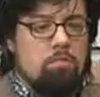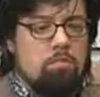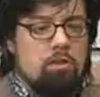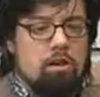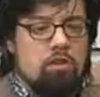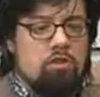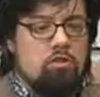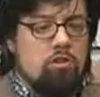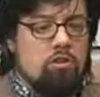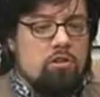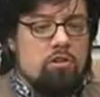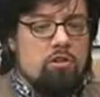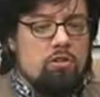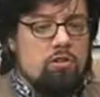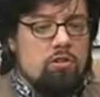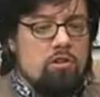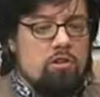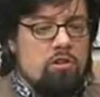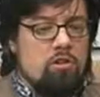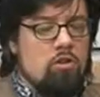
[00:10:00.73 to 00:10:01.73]
production, you
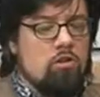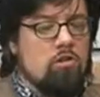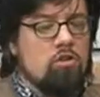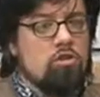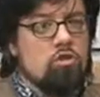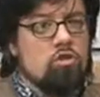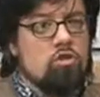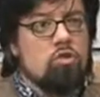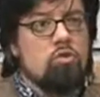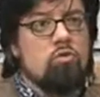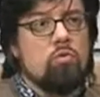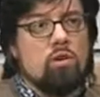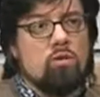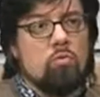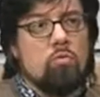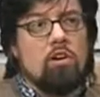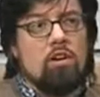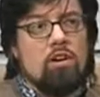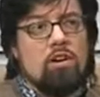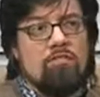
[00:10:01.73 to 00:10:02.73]
can you can do
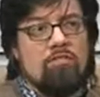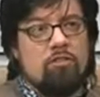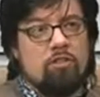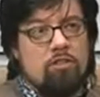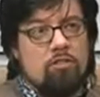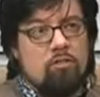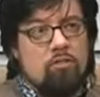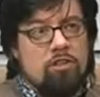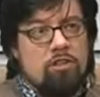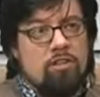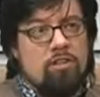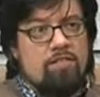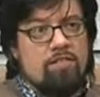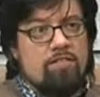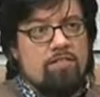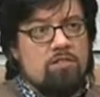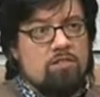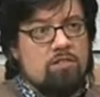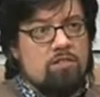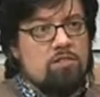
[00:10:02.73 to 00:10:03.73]
it wherever you
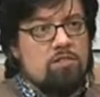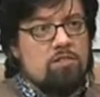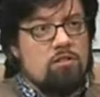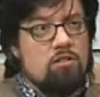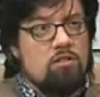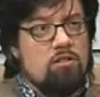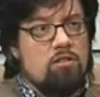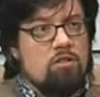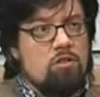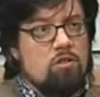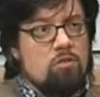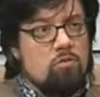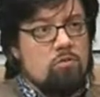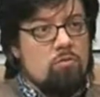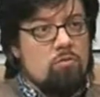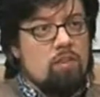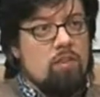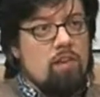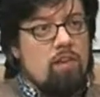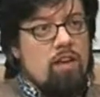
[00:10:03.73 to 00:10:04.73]
live, just as long as
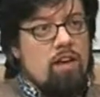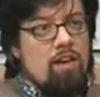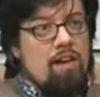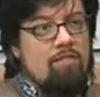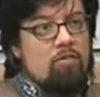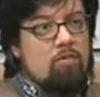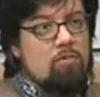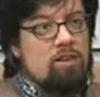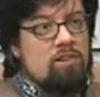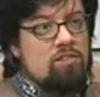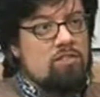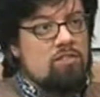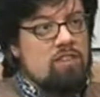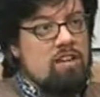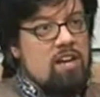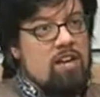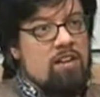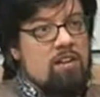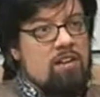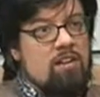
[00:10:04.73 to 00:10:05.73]
you have a way to
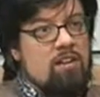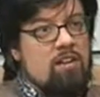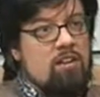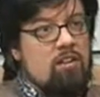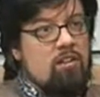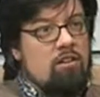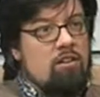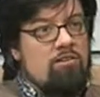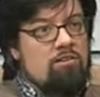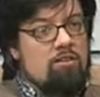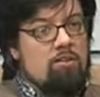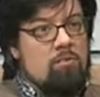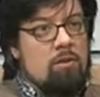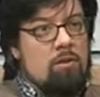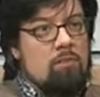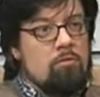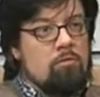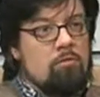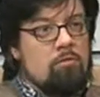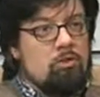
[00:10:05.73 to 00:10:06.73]
scan it and get it off to the
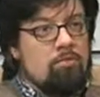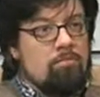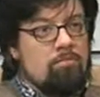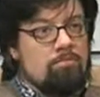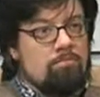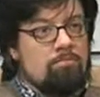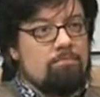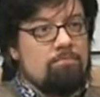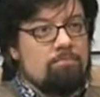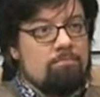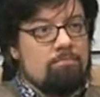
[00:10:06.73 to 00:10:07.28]
publisher. Right.